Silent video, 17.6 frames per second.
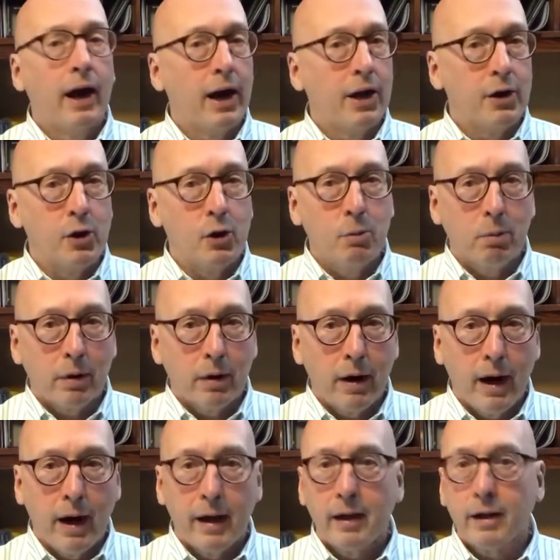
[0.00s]
a new
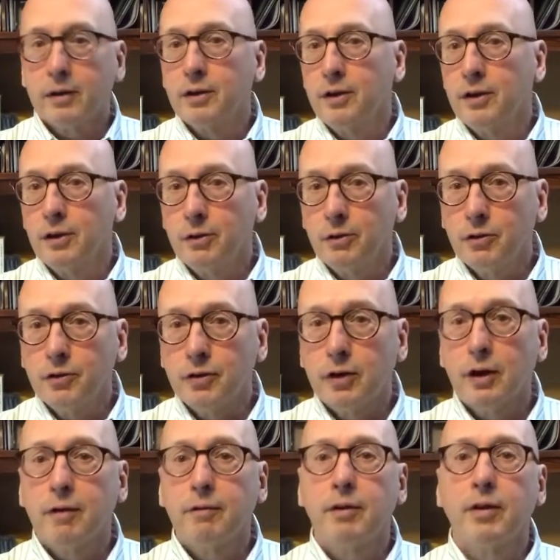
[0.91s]
product, a new
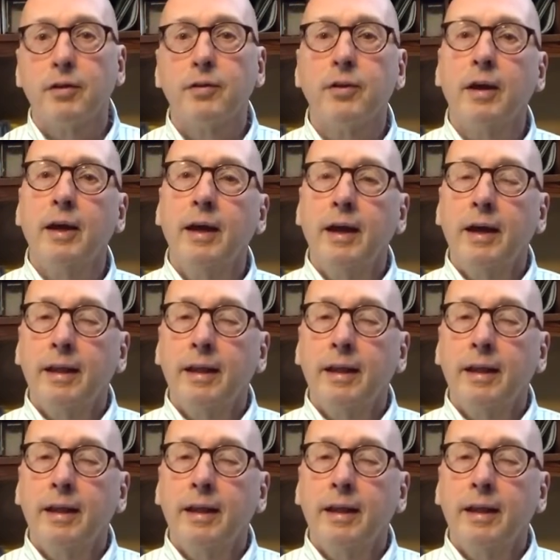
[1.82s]
service